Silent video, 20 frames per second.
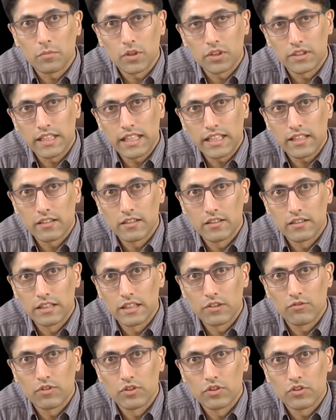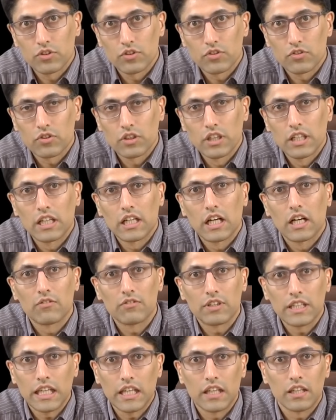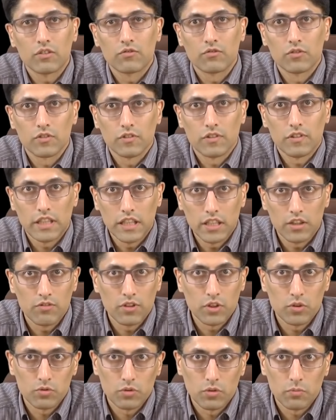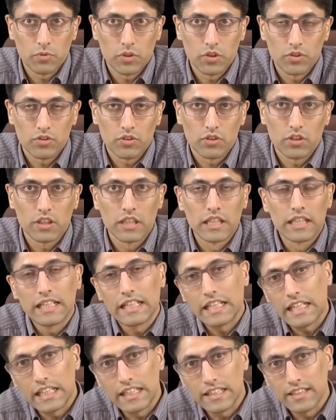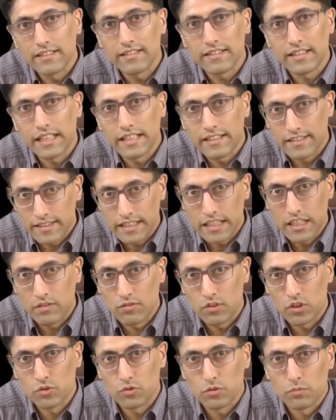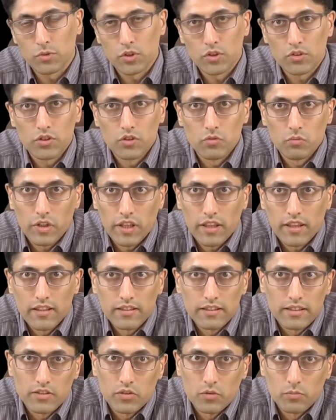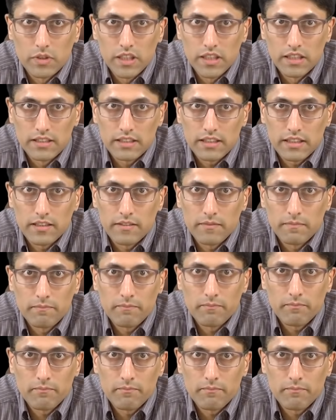the particular differences of the individual person, in this case, the individual person with disability.